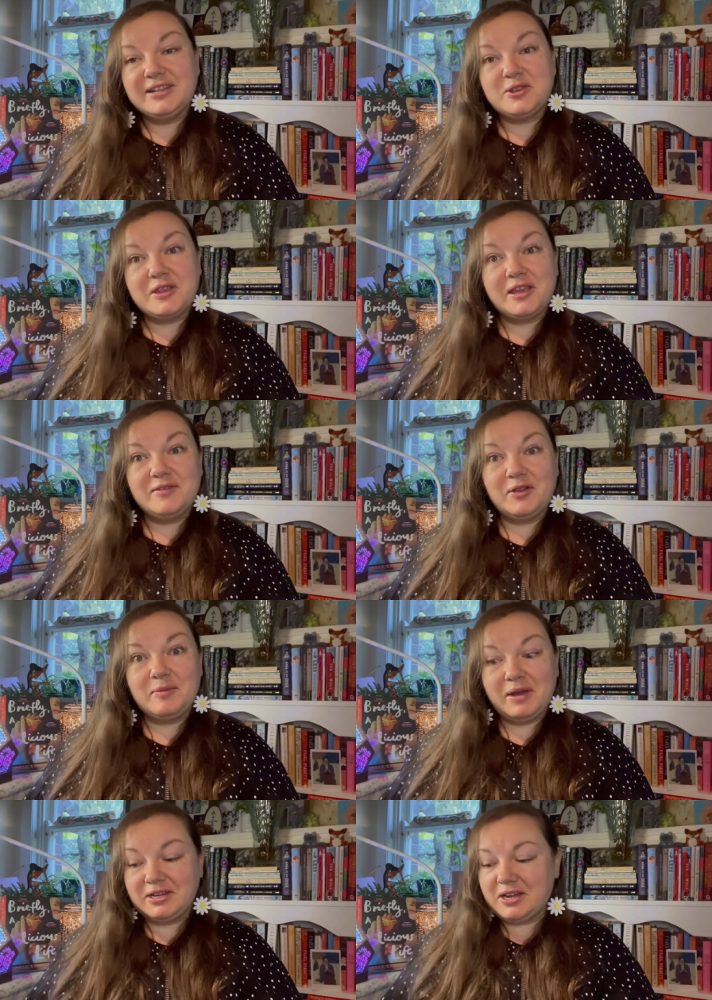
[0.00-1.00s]
So thank you very
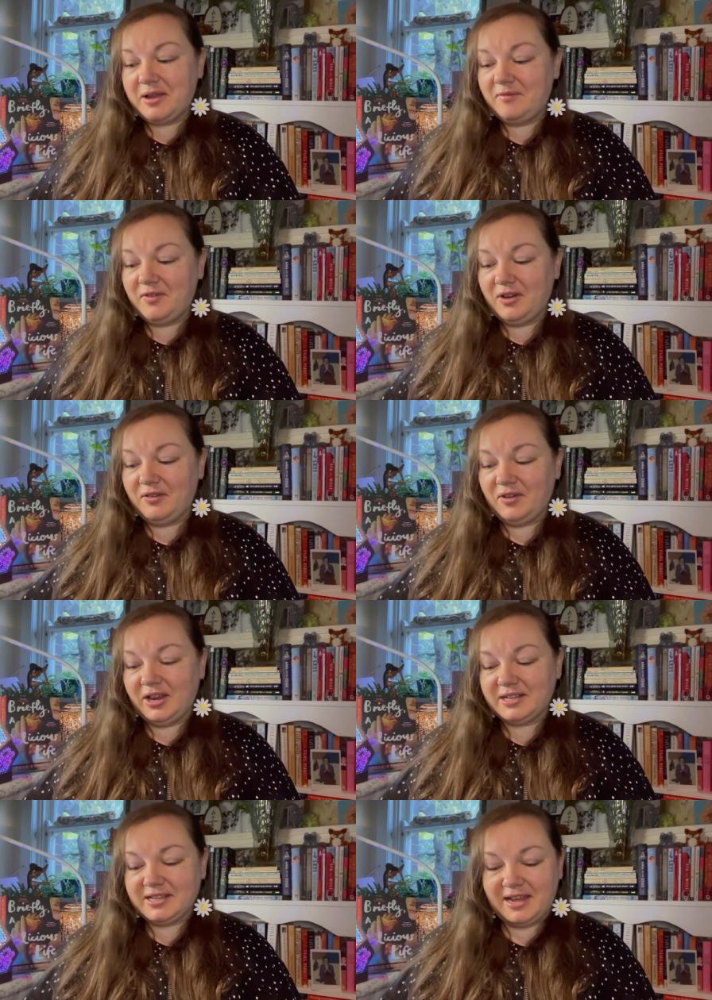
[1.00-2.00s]
much. I'm very, very
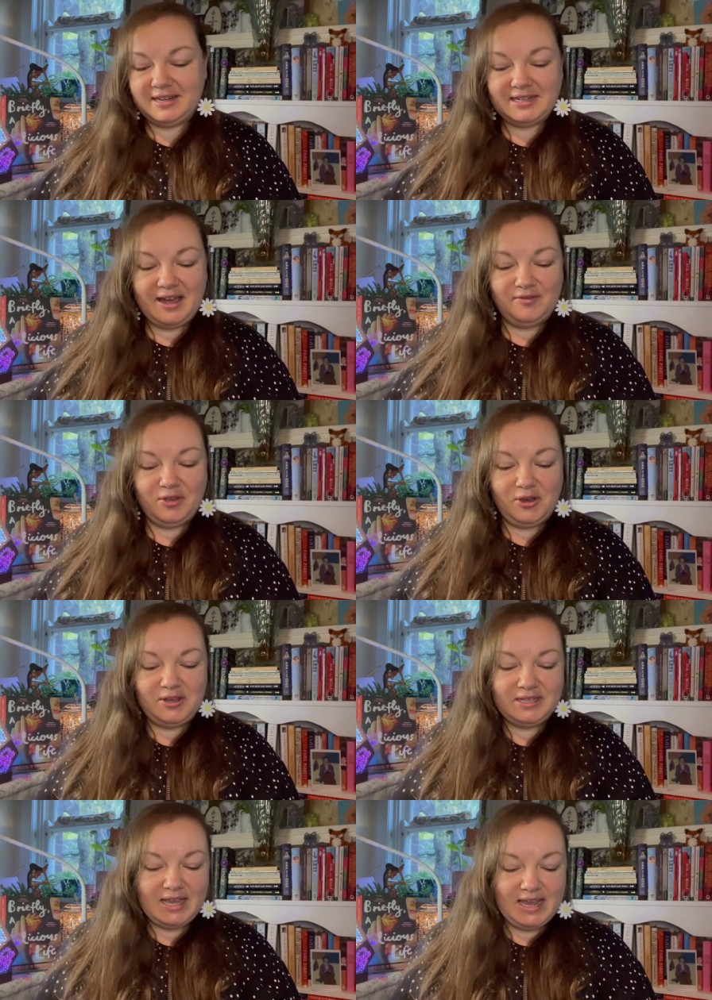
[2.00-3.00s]
excited to have
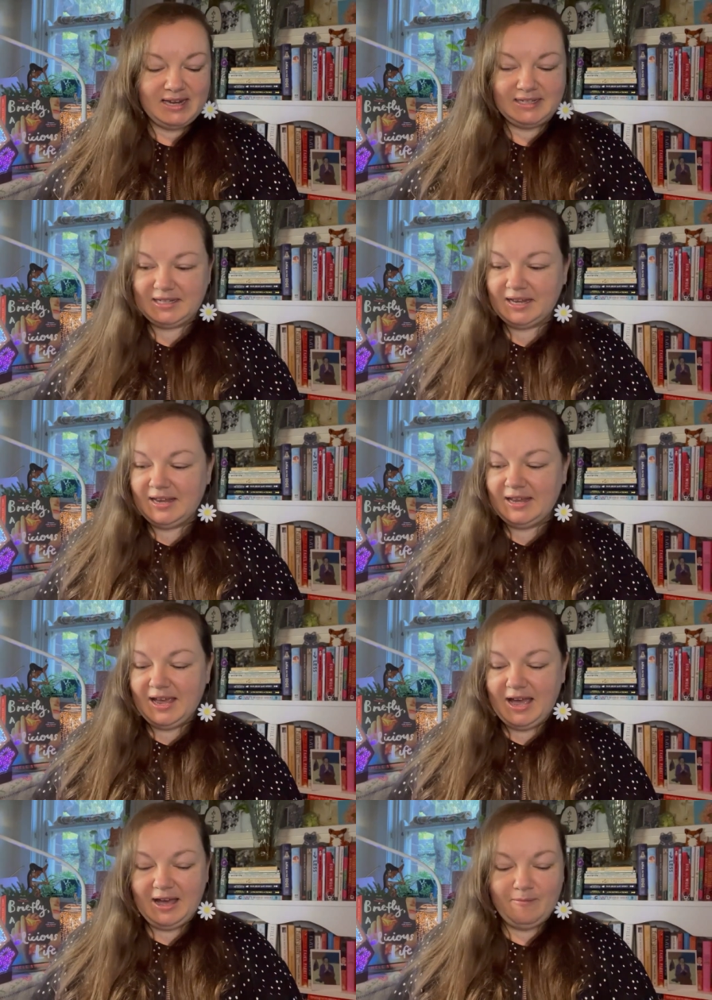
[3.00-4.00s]
those and
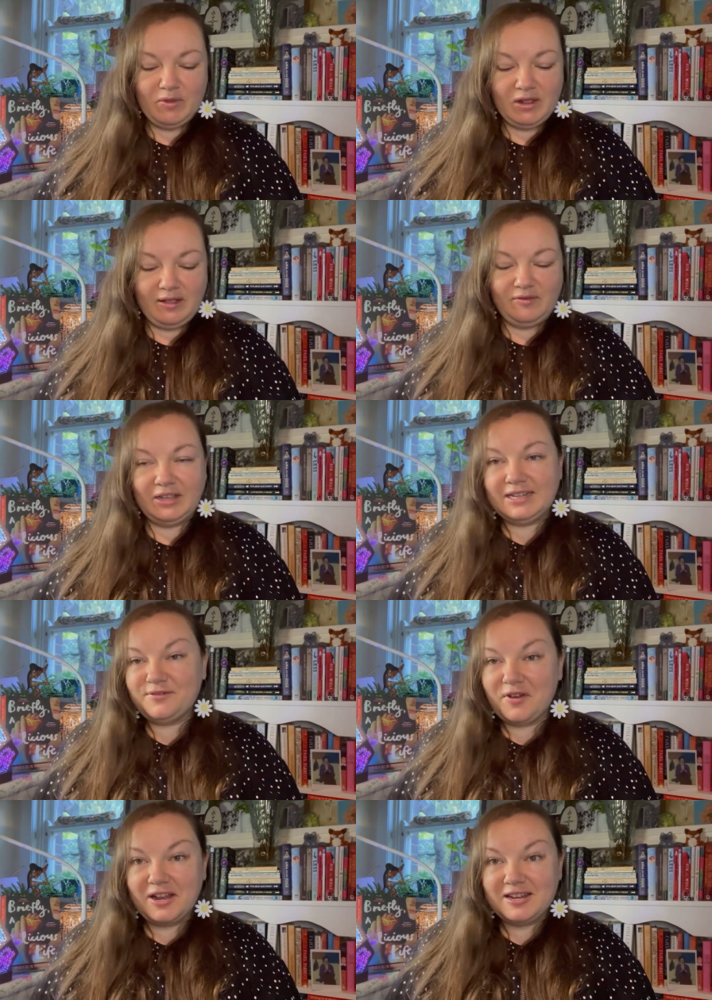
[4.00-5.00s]
um, lovely to
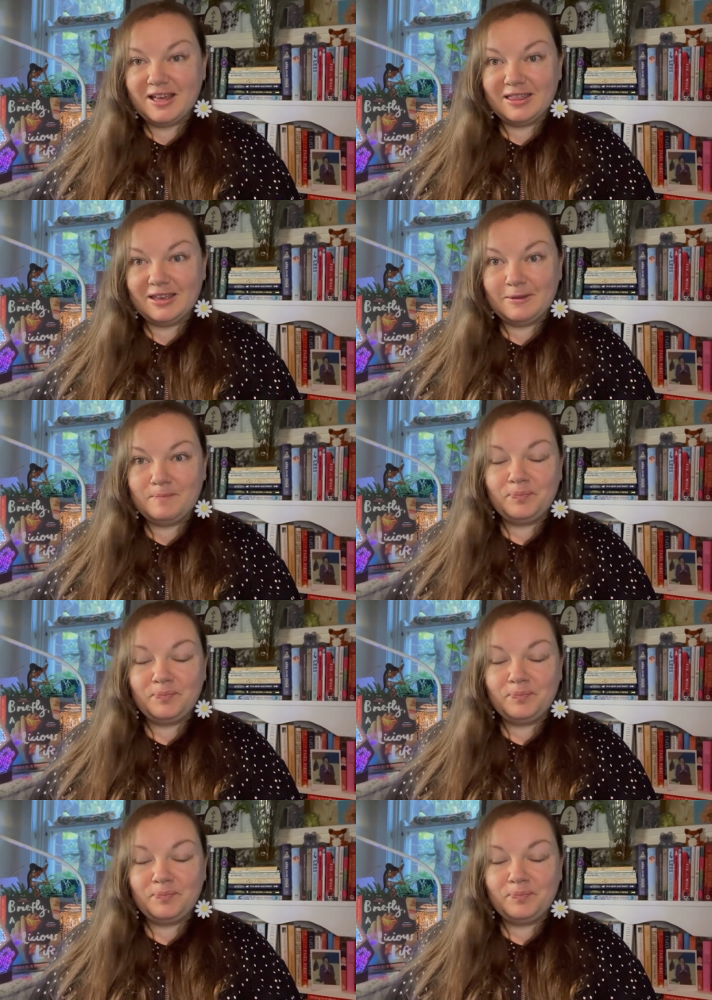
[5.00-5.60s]
find another